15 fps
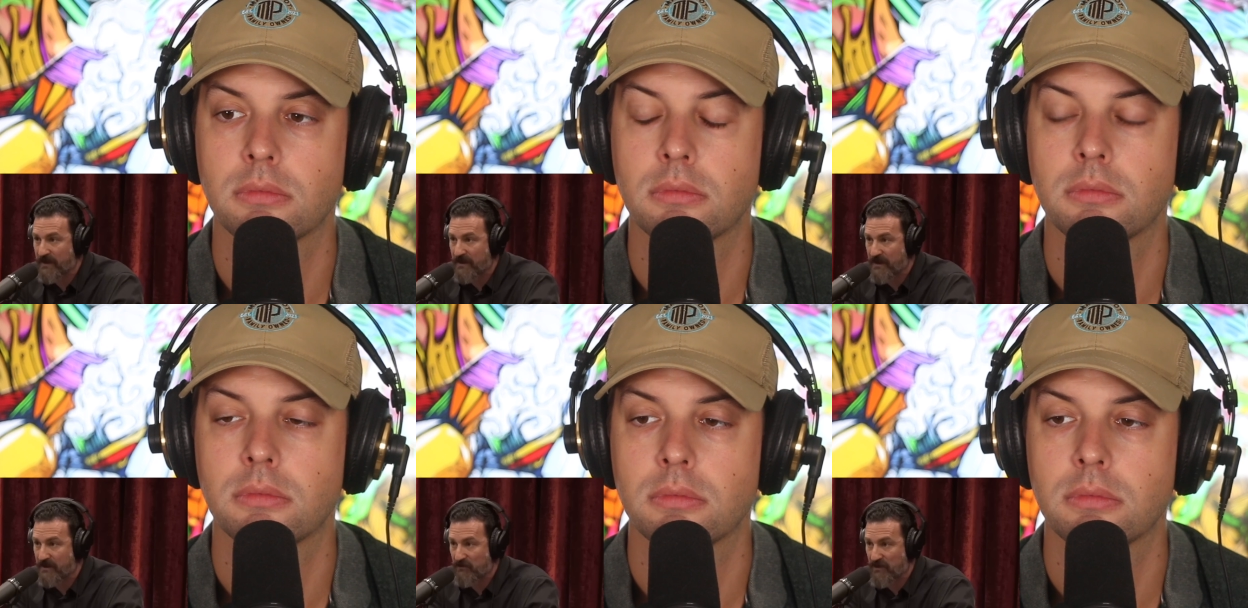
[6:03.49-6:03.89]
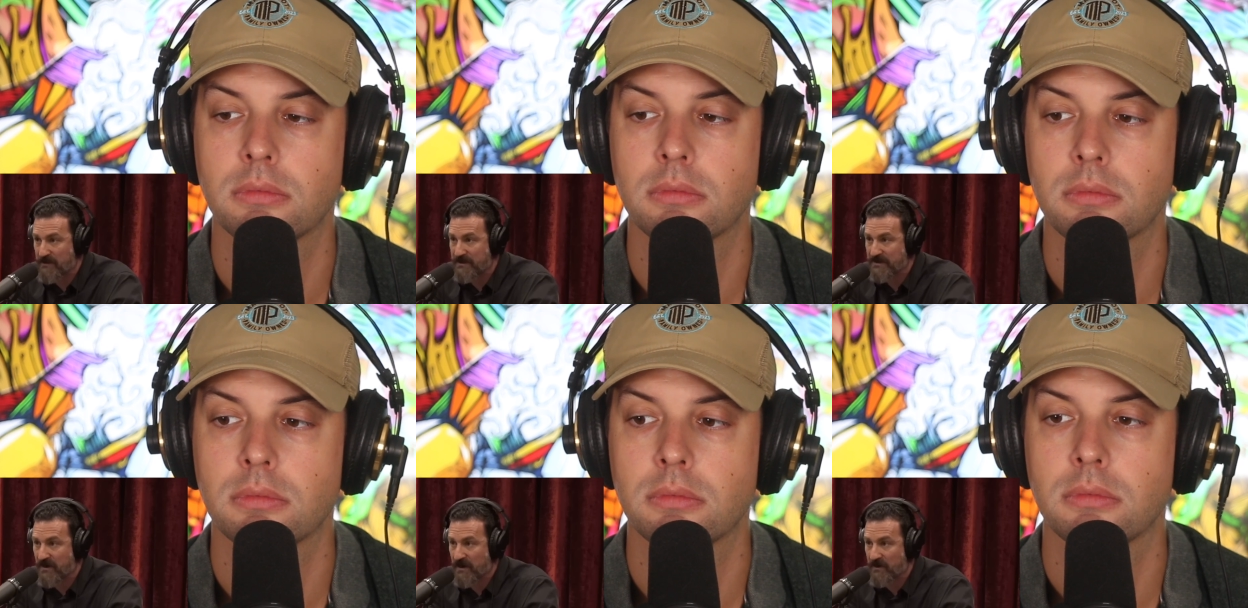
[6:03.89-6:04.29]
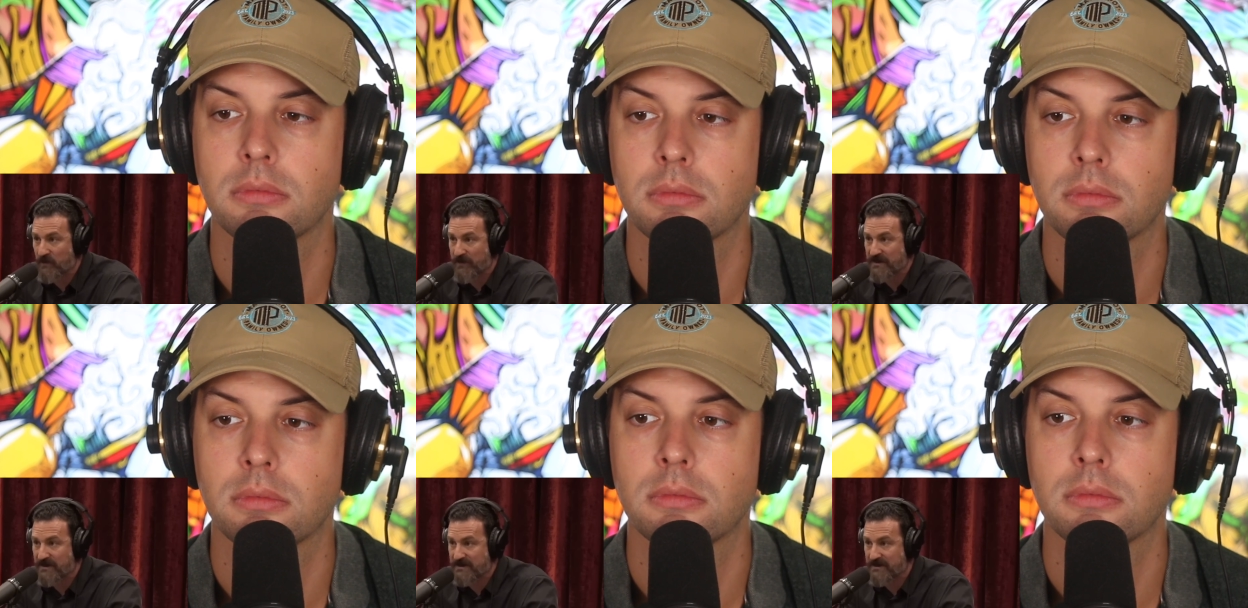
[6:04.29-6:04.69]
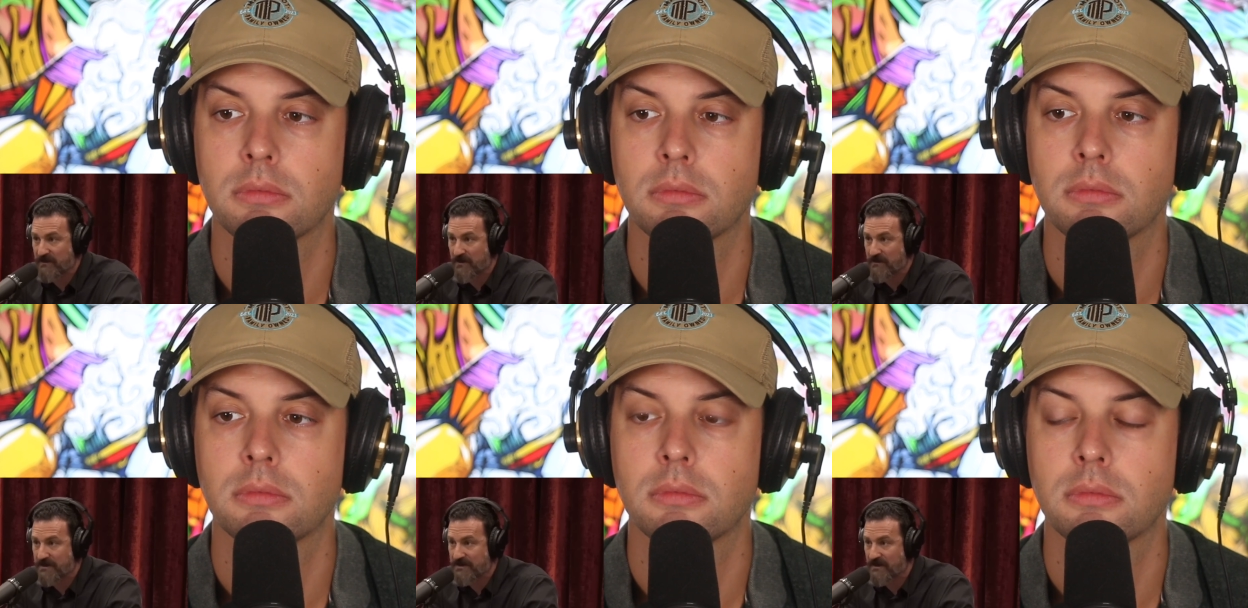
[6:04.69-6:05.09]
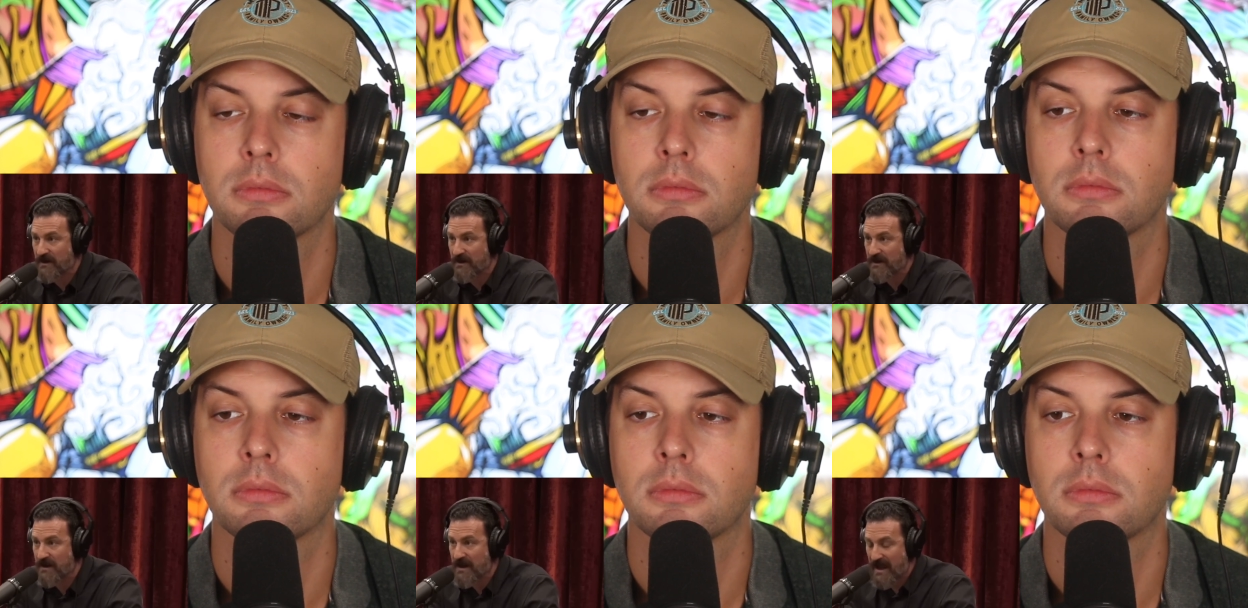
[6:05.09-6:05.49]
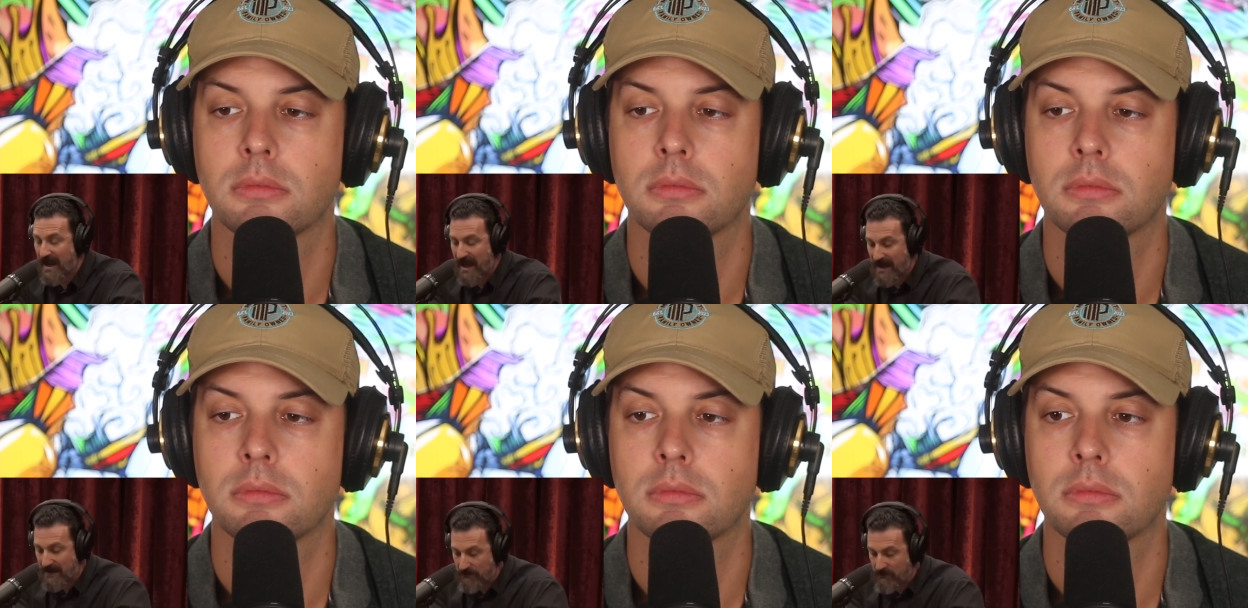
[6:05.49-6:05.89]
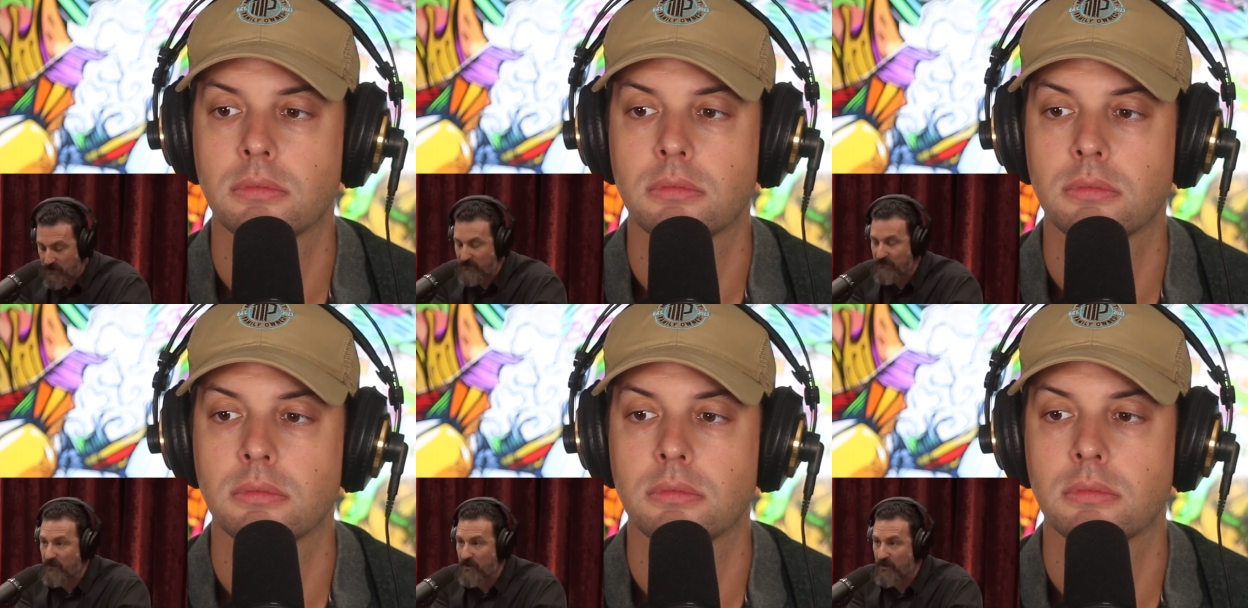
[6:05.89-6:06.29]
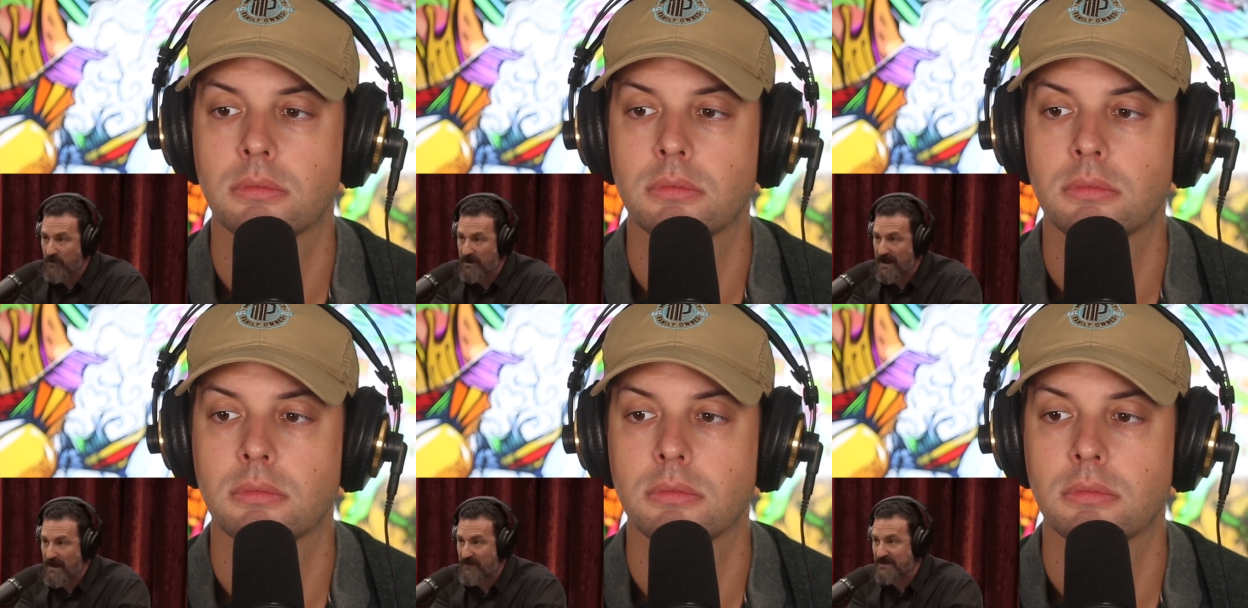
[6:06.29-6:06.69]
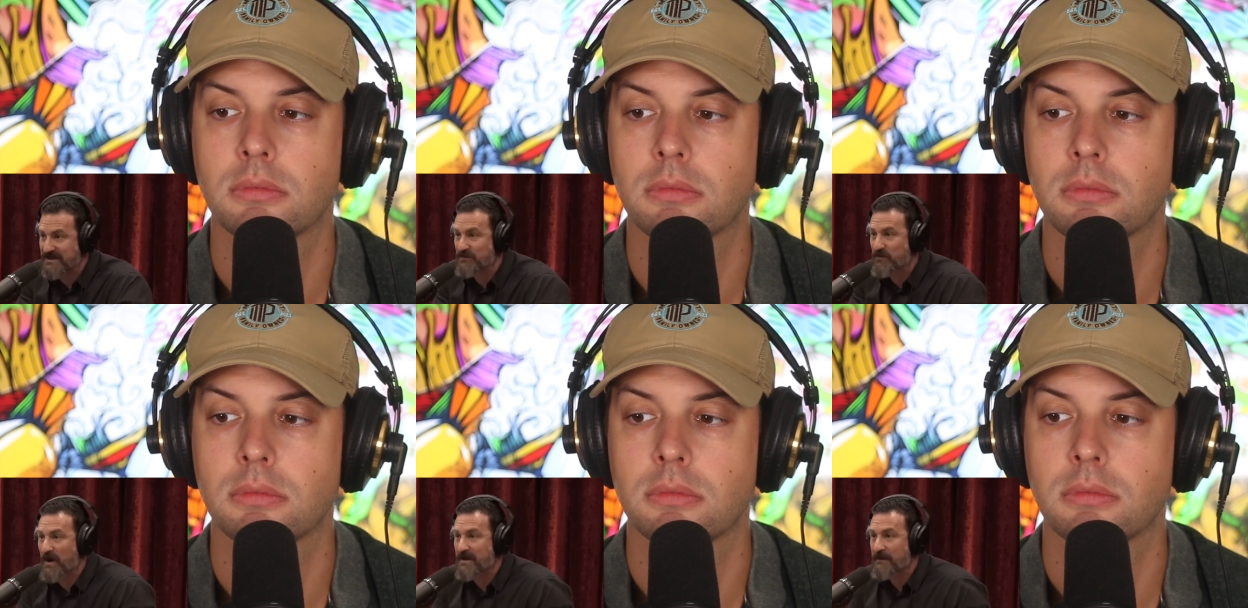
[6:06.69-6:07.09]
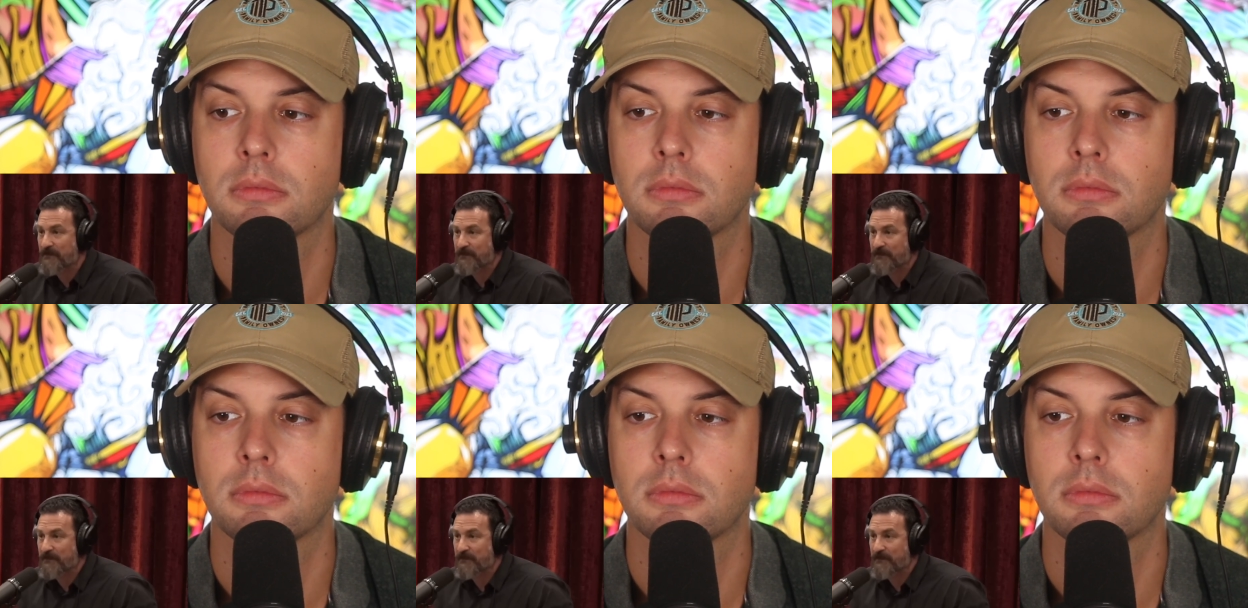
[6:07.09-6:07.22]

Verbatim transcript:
Speaker 1: the agreements are and what the disagreements are and move forward. And this especially